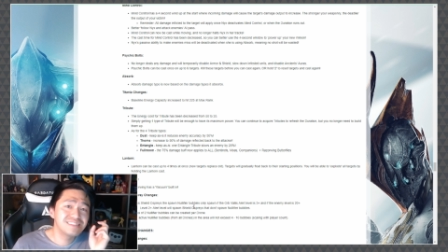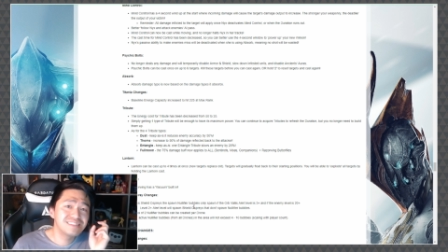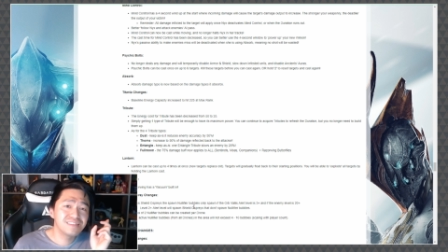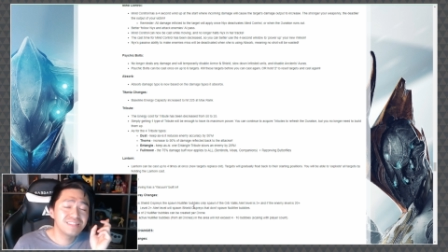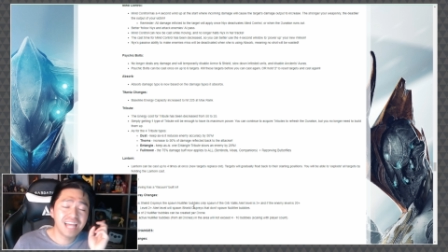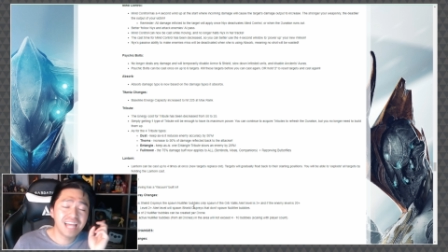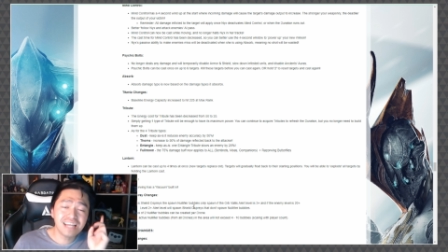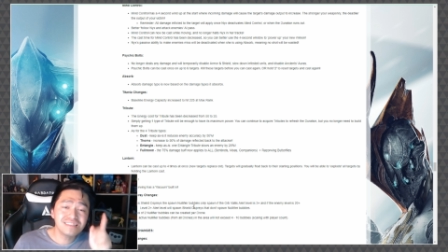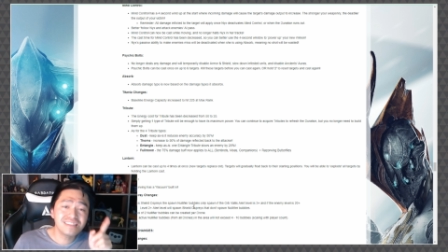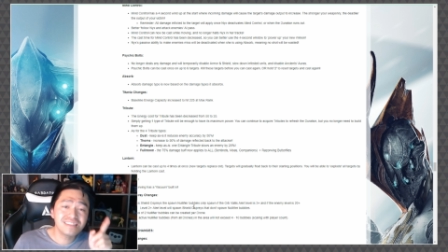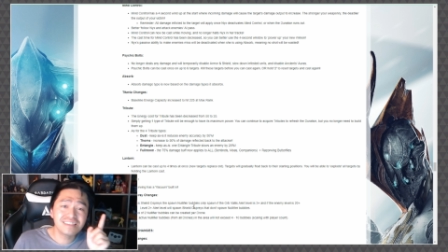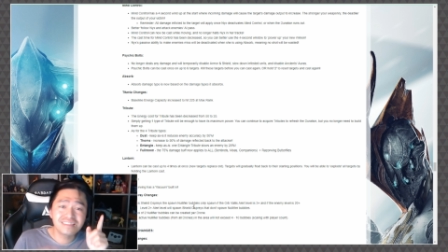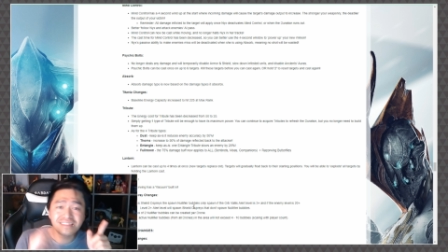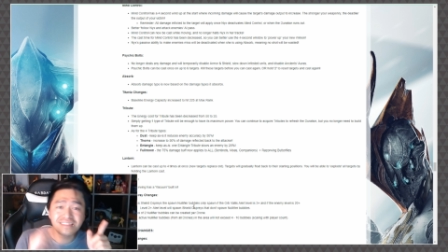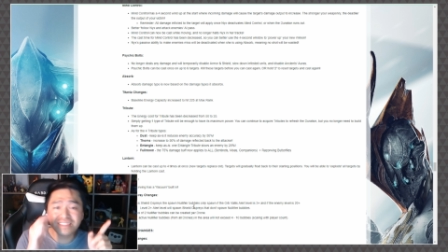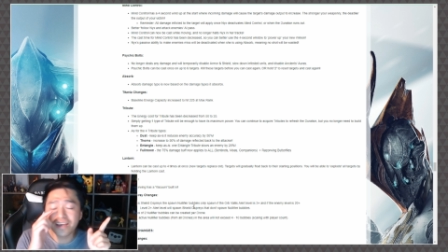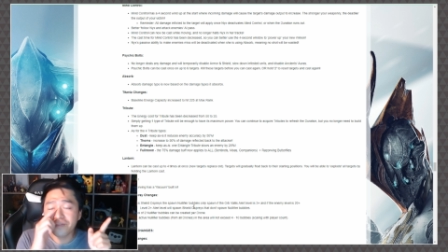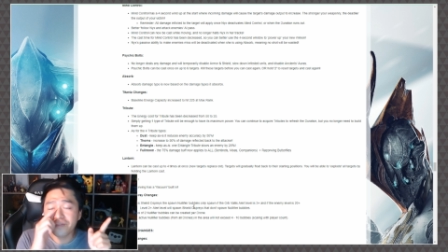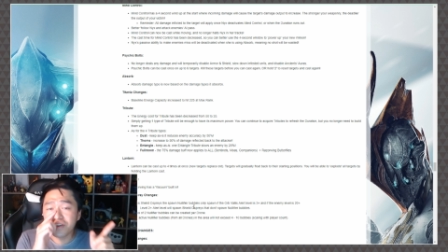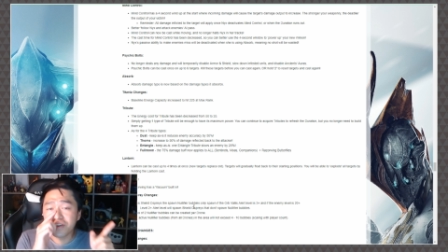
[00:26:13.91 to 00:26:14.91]
that's
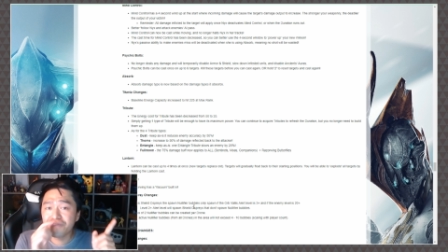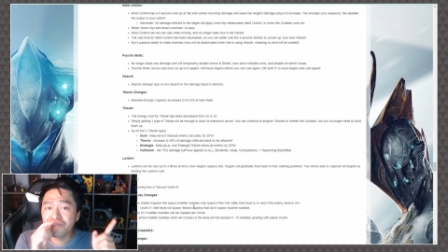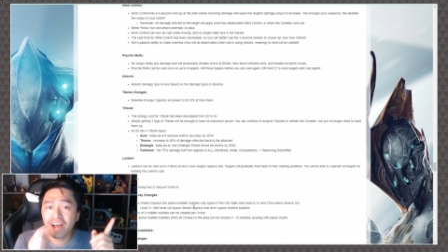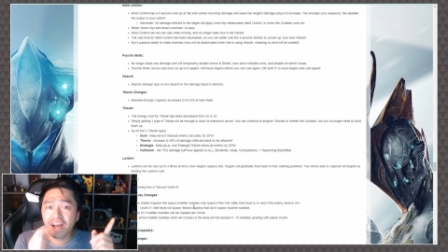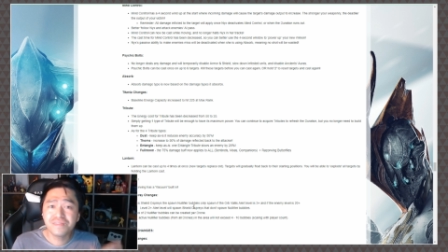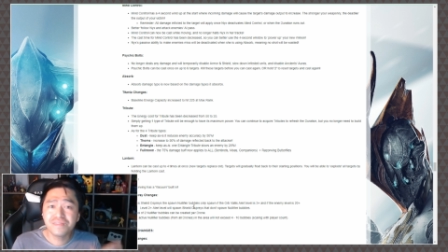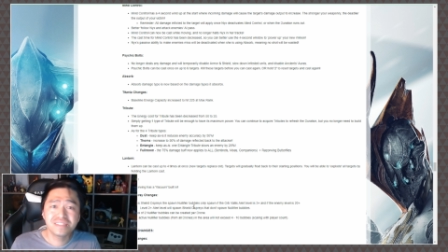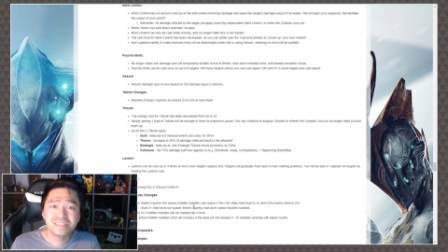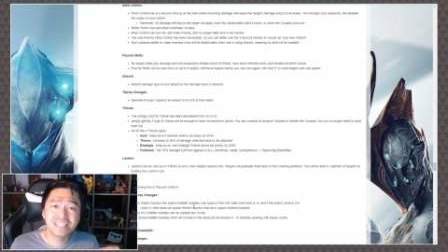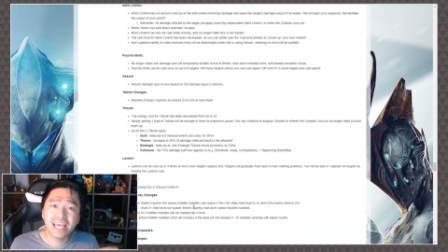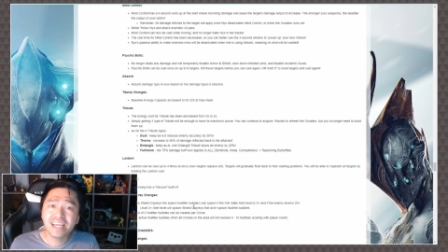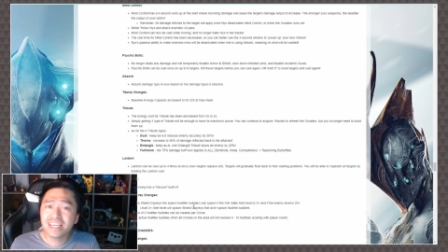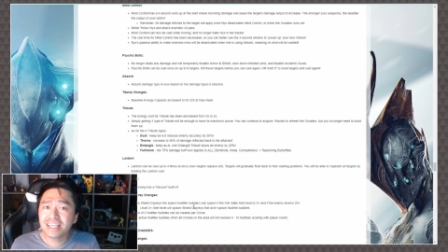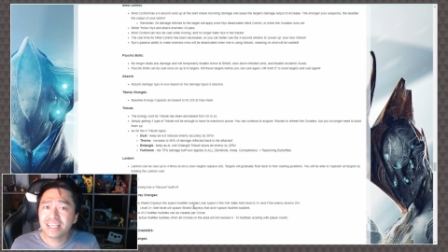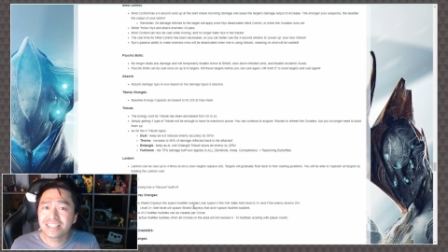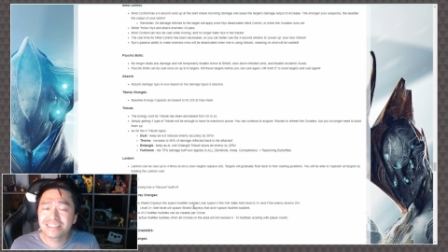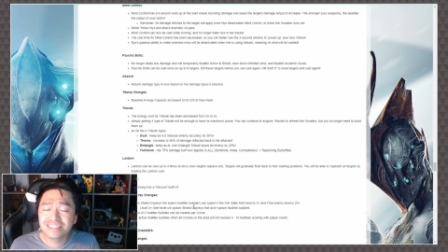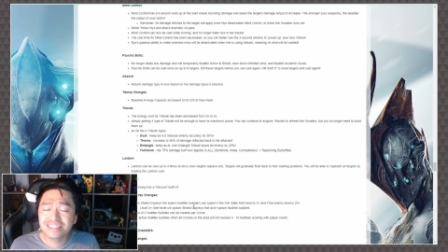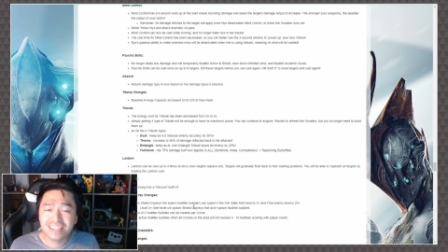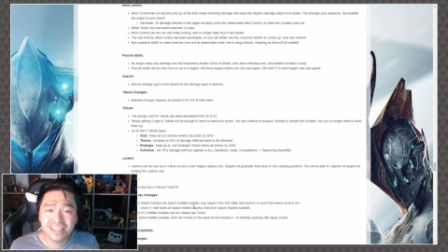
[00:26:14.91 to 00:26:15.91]
at 75
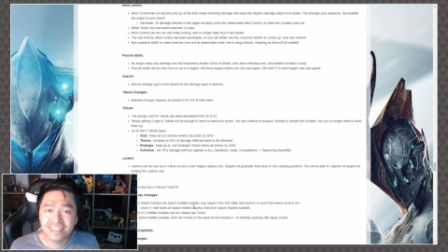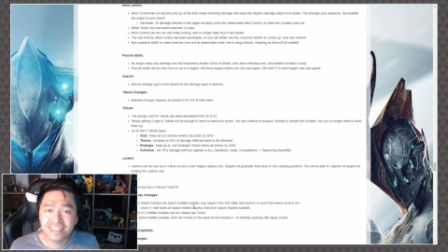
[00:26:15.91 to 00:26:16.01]
seconds.